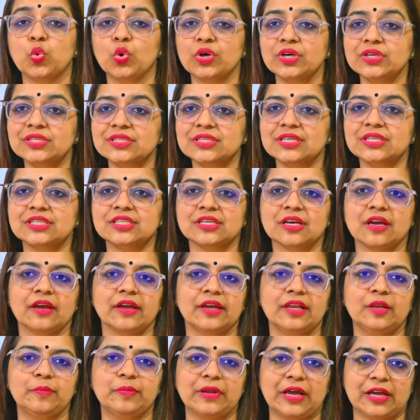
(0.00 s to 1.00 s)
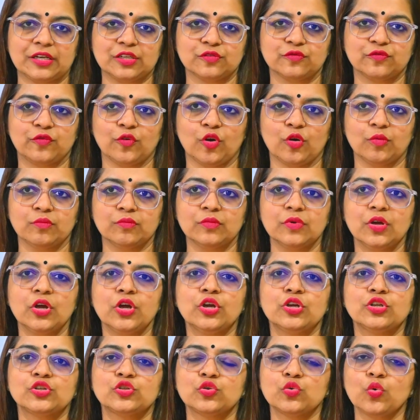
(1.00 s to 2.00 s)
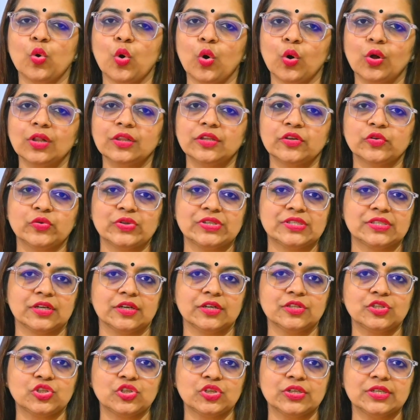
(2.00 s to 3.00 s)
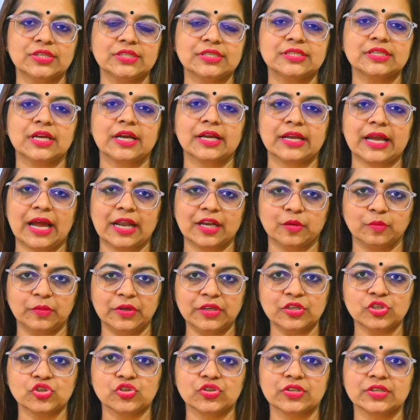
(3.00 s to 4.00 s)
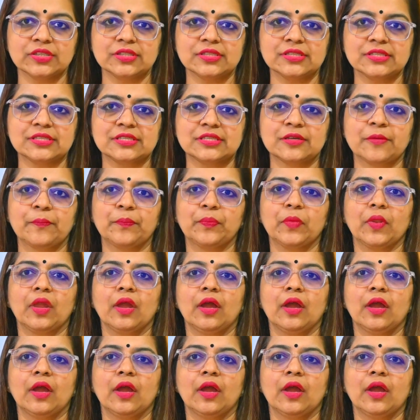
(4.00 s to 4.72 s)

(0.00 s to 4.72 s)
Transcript: versatile platform to all the researchers, academicians,